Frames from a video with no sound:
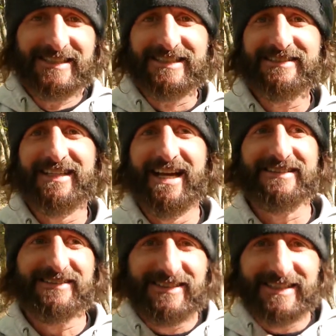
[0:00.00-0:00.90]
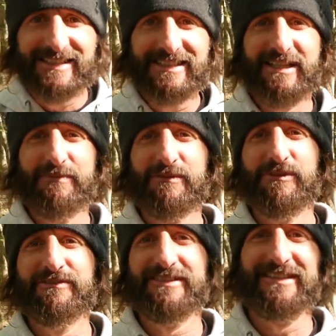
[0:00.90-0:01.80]
sad, so I need to keep her
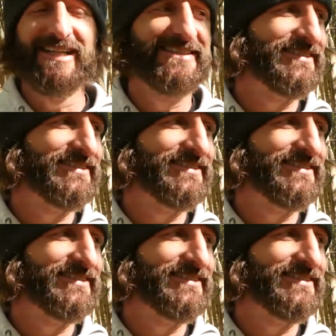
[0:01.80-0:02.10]
moving a lot.